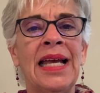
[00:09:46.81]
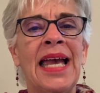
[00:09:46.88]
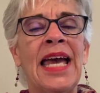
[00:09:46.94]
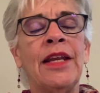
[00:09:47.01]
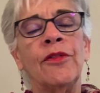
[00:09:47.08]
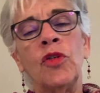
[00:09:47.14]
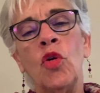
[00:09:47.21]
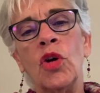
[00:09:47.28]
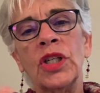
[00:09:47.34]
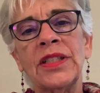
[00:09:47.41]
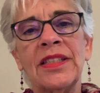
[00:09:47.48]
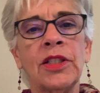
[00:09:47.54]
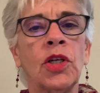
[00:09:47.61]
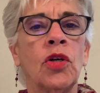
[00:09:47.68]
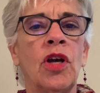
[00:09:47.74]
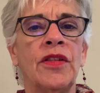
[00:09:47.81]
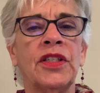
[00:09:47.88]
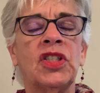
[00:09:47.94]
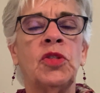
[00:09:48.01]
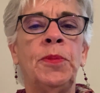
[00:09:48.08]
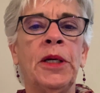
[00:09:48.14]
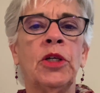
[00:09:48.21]
And of course, there are all the
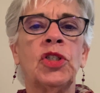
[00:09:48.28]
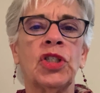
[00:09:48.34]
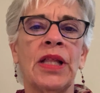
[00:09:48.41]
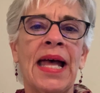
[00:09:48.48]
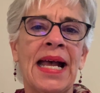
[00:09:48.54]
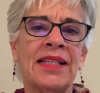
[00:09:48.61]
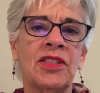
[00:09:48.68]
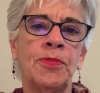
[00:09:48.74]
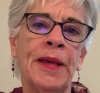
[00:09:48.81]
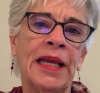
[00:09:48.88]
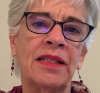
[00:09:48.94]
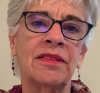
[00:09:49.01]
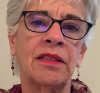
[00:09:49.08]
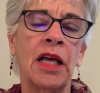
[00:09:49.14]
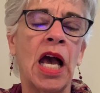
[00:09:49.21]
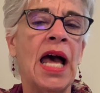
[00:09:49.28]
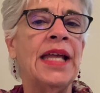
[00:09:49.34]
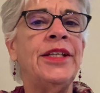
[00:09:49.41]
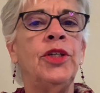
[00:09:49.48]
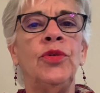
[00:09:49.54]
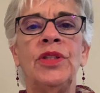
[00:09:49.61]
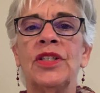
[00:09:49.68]
spiritual aspects.
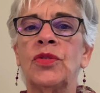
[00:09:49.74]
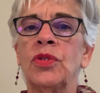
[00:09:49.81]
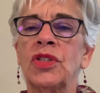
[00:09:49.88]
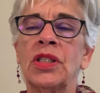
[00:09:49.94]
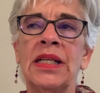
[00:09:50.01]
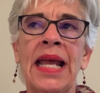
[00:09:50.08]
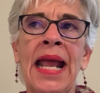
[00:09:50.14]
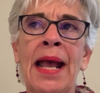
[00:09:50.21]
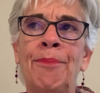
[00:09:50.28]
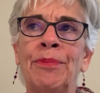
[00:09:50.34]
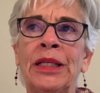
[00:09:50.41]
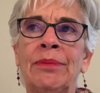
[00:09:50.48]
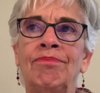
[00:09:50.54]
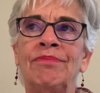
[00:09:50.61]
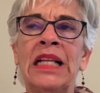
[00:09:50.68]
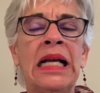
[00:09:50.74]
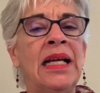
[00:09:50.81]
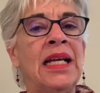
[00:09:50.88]
God knew this was going to happen.